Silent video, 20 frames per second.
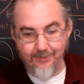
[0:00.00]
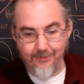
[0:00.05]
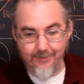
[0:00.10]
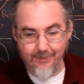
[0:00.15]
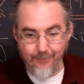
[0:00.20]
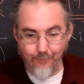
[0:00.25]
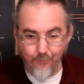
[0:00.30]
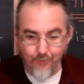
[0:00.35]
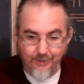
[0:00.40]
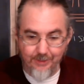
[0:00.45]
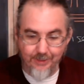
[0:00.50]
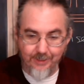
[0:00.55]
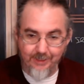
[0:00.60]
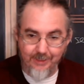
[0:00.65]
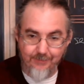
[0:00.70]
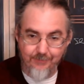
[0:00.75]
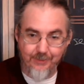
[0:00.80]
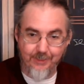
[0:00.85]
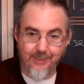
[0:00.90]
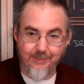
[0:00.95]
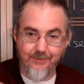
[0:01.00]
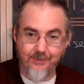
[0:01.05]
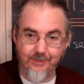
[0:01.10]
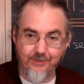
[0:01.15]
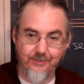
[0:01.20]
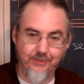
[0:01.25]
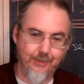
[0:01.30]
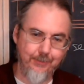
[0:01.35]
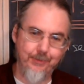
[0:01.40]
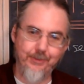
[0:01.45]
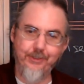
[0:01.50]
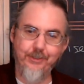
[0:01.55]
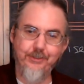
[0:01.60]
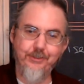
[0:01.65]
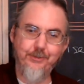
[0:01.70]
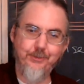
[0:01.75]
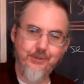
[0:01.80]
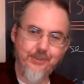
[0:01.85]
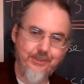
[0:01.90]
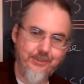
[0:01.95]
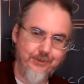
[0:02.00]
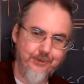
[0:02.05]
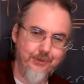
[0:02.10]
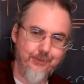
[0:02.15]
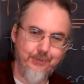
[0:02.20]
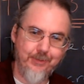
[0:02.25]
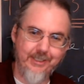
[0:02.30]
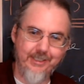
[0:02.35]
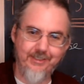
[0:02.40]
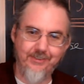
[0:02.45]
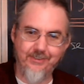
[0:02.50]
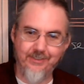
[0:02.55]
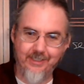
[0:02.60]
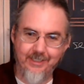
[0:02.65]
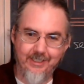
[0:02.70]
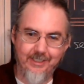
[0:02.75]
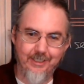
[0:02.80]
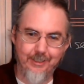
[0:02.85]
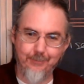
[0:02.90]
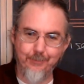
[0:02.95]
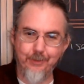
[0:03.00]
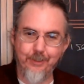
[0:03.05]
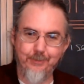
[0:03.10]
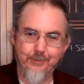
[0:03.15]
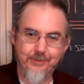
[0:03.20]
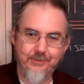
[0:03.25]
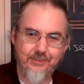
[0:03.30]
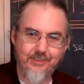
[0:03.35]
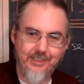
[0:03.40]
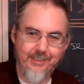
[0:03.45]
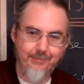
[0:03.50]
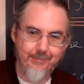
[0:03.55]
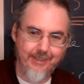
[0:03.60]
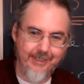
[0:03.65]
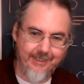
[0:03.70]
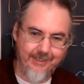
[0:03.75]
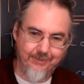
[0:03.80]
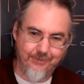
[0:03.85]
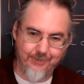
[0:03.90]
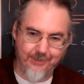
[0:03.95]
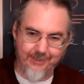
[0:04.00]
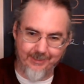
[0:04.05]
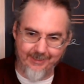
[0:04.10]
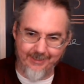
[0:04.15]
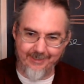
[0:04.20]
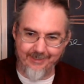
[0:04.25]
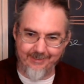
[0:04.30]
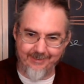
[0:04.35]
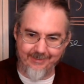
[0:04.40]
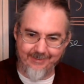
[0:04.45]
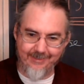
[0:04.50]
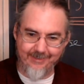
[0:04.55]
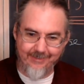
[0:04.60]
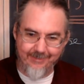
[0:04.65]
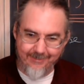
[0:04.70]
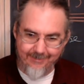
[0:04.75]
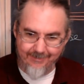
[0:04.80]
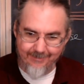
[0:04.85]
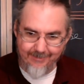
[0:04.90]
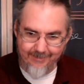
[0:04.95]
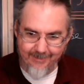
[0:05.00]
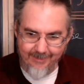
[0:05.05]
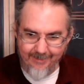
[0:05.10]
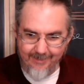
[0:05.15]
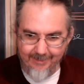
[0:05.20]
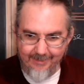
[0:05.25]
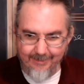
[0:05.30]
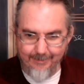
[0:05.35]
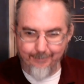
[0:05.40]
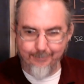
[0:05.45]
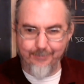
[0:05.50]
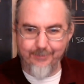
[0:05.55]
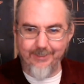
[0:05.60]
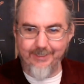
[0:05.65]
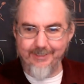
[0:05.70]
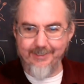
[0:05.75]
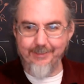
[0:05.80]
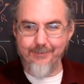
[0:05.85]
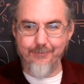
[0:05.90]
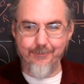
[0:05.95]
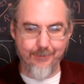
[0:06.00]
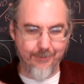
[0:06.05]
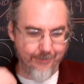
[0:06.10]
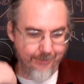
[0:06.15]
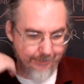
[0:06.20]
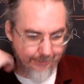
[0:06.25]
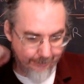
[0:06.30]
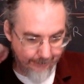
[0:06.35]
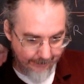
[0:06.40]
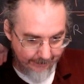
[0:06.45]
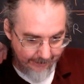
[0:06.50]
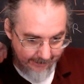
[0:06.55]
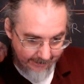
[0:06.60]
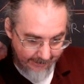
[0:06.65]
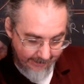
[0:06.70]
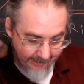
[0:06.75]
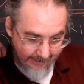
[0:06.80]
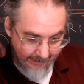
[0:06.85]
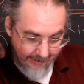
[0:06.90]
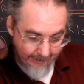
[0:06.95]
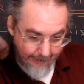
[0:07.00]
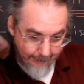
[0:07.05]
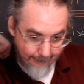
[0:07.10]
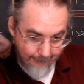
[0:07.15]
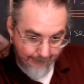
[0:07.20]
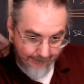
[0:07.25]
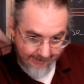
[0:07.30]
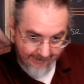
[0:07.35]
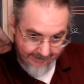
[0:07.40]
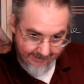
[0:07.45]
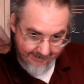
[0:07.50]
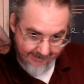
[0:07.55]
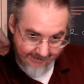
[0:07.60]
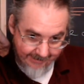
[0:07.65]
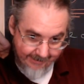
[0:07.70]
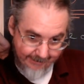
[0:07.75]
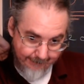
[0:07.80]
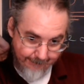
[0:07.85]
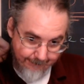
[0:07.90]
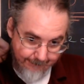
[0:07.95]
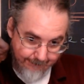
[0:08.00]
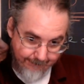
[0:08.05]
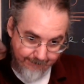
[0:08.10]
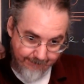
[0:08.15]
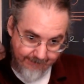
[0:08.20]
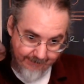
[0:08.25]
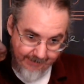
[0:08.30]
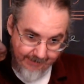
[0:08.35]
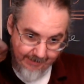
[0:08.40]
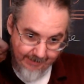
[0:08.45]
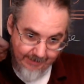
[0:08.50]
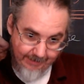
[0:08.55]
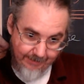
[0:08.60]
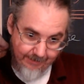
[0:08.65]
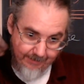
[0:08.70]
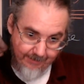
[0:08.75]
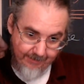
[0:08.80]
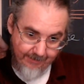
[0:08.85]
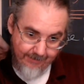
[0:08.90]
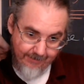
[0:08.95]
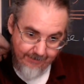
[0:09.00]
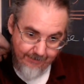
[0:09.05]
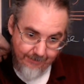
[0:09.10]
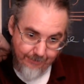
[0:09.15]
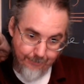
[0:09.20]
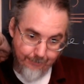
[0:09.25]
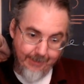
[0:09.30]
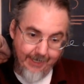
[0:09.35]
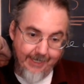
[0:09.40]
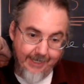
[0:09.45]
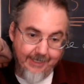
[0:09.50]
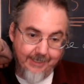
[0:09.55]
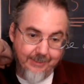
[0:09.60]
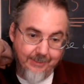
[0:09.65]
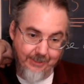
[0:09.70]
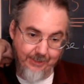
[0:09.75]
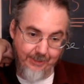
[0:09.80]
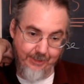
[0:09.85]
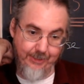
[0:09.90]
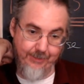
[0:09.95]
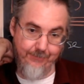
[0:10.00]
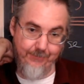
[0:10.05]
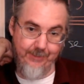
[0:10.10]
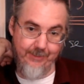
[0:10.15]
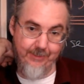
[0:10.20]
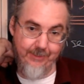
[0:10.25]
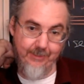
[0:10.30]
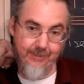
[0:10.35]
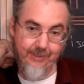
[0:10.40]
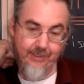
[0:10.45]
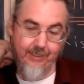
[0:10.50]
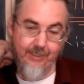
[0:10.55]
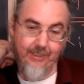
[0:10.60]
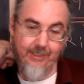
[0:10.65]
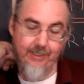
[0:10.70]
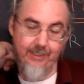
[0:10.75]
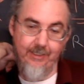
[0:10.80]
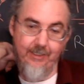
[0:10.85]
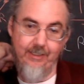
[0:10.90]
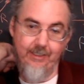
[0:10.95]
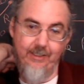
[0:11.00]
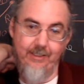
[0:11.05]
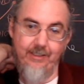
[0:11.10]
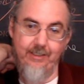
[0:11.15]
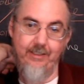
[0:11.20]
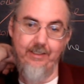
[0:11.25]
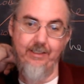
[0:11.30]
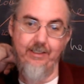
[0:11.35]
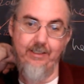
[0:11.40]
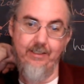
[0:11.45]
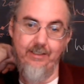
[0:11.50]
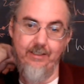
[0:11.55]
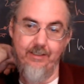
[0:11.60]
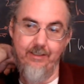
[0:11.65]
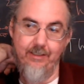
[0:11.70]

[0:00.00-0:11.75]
and 1 chief justice. Some of those were to replace appointments that he made, so he didn't get to completely fill the court. But he dramatically shifted the